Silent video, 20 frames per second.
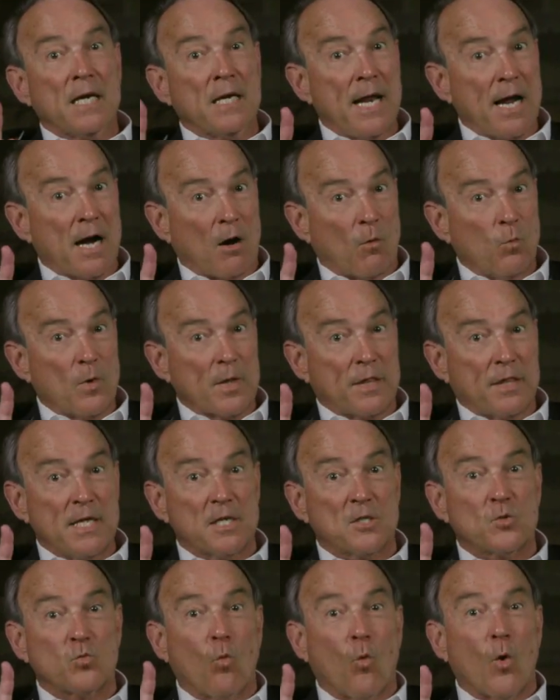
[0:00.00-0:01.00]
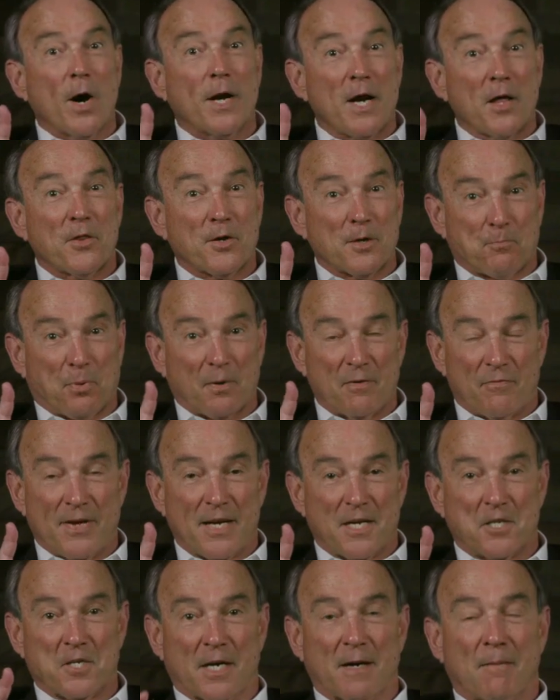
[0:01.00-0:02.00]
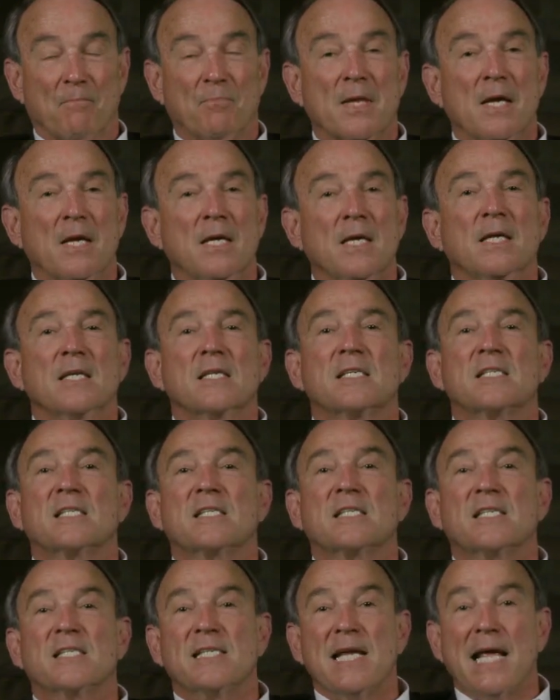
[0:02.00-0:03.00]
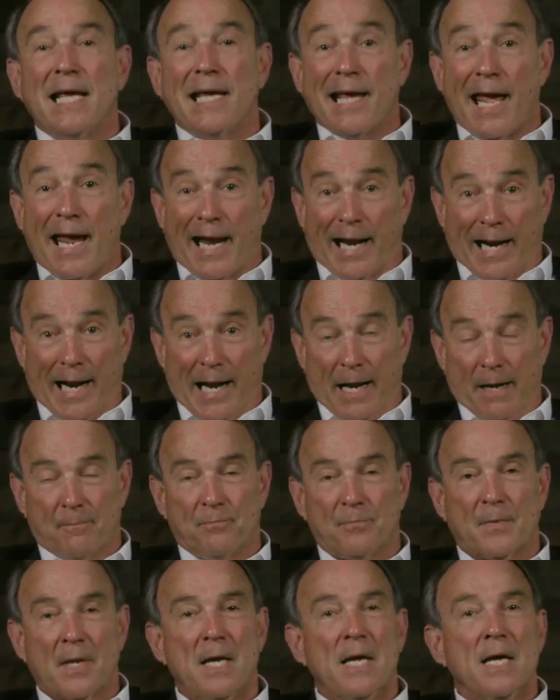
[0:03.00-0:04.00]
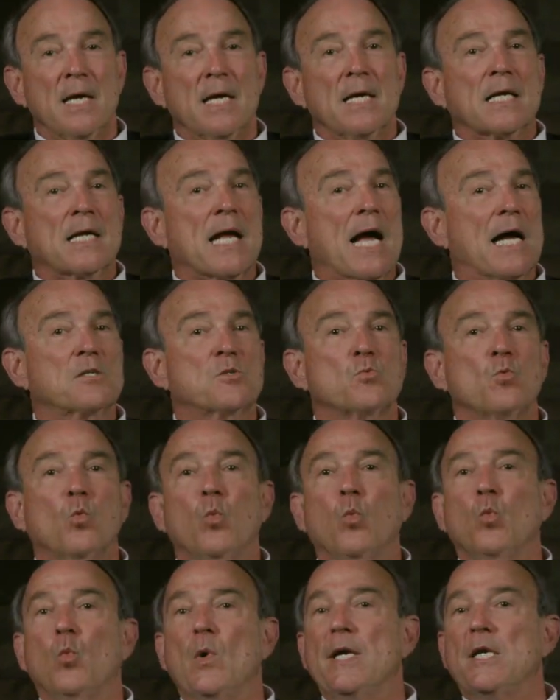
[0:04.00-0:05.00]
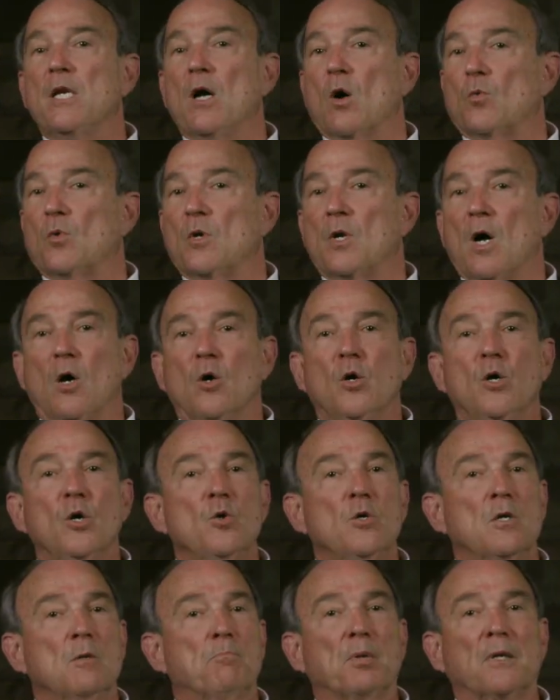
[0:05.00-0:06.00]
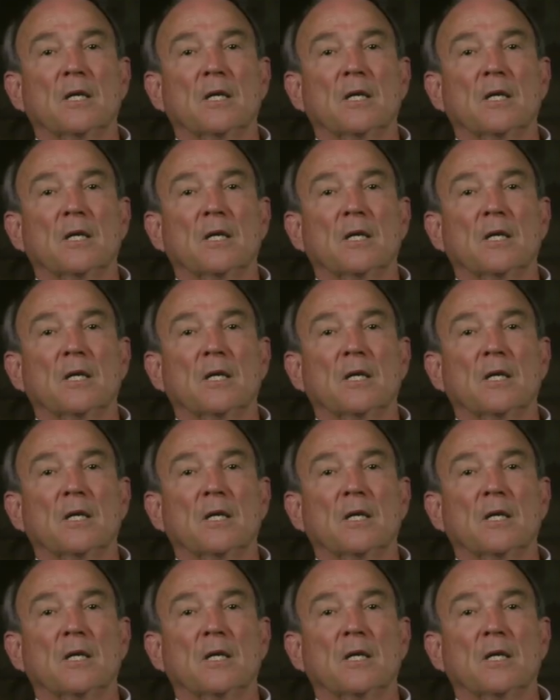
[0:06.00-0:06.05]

Now, with this one other provision singing. Guys, we don't know who to